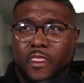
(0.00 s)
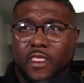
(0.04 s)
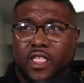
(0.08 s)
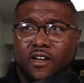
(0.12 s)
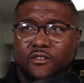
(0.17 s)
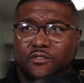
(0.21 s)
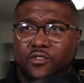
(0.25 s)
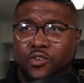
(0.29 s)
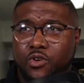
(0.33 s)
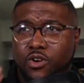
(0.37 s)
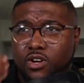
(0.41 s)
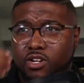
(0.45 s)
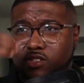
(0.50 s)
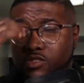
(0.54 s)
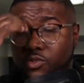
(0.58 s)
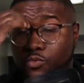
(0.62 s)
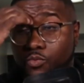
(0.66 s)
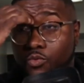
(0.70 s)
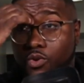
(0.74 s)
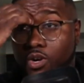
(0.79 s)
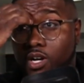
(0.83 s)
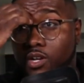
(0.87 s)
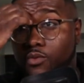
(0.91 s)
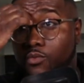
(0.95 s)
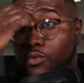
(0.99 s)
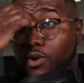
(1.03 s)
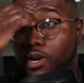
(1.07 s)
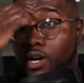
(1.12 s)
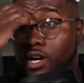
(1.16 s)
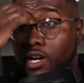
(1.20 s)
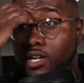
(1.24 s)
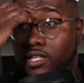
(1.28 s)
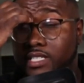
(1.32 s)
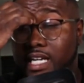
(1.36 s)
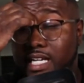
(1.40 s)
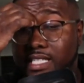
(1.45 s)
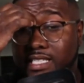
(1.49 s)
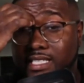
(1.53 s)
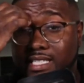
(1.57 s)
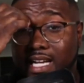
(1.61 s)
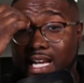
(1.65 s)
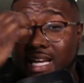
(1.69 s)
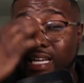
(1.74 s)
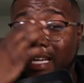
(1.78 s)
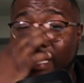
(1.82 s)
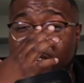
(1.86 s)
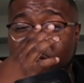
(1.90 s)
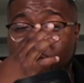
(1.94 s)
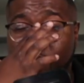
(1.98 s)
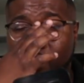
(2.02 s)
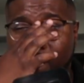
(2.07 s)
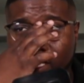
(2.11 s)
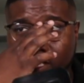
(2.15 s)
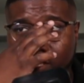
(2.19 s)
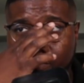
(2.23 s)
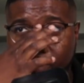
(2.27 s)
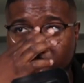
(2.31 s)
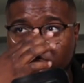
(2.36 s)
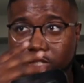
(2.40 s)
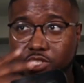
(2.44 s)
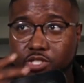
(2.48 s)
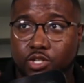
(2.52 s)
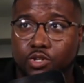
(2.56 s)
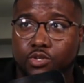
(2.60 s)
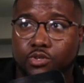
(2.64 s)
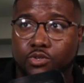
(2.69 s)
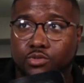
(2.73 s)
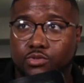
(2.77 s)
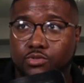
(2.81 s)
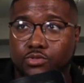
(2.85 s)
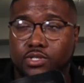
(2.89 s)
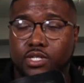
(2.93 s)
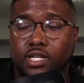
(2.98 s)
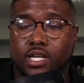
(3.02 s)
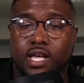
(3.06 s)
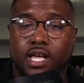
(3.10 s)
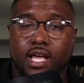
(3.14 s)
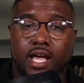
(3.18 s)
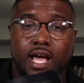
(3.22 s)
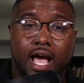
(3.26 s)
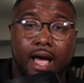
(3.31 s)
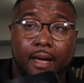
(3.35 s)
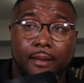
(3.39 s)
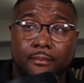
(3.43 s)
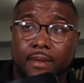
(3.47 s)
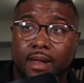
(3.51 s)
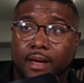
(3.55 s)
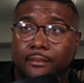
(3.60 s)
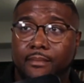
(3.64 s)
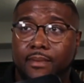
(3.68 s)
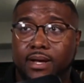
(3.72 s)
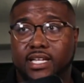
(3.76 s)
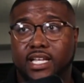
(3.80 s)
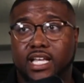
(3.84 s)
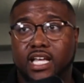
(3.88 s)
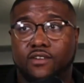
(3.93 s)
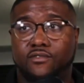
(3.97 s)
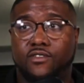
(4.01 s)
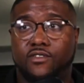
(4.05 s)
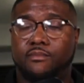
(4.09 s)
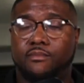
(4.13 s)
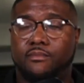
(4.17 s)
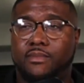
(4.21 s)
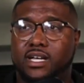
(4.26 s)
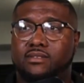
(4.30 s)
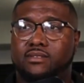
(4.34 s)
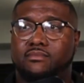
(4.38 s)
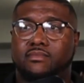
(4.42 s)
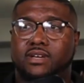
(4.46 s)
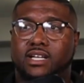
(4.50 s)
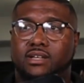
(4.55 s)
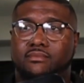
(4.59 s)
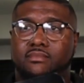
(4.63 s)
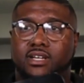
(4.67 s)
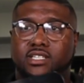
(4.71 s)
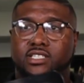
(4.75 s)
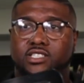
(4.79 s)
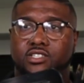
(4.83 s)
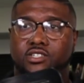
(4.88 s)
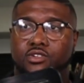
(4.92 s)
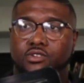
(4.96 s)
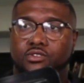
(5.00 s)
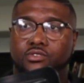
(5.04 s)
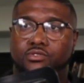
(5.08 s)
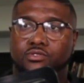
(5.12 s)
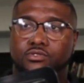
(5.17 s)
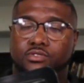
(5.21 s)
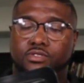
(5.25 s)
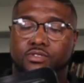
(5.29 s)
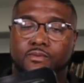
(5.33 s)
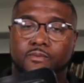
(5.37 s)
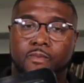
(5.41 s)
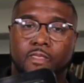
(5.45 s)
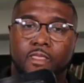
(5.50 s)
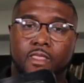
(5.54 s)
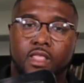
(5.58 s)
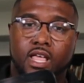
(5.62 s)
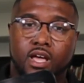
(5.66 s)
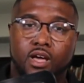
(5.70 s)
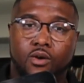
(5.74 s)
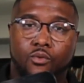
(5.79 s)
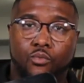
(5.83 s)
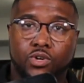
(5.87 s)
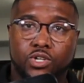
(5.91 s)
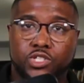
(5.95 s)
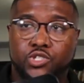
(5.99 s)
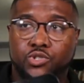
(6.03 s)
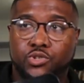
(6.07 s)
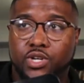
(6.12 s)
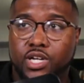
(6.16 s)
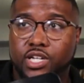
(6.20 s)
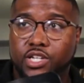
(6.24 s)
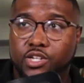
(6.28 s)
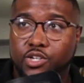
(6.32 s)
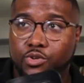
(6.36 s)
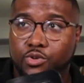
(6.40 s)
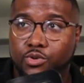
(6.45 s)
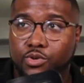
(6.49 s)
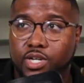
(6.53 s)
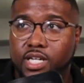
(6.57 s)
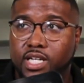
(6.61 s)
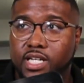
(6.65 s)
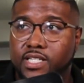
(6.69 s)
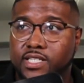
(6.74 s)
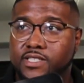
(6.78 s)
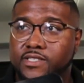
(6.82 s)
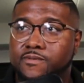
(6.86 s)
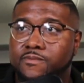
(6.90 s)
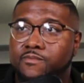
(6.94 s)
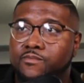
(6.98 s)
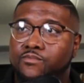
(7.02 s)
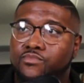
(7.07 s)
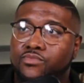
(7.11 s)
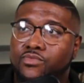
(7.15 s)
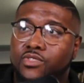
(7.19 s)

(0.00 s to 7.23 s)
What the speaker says: if you are someone where, Jason, I need to watch my shows, I'm not about to give up my shows. What you can do is